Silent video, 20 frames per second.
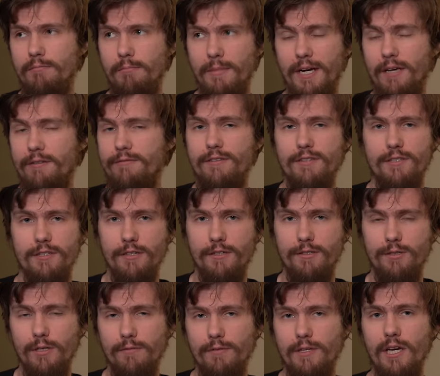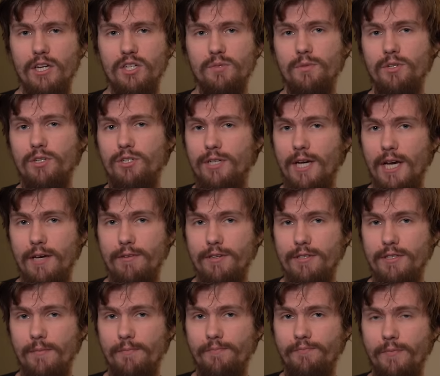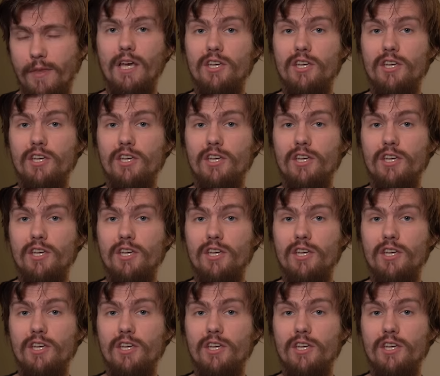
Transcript: metaphysics of Kashmir Shaivism.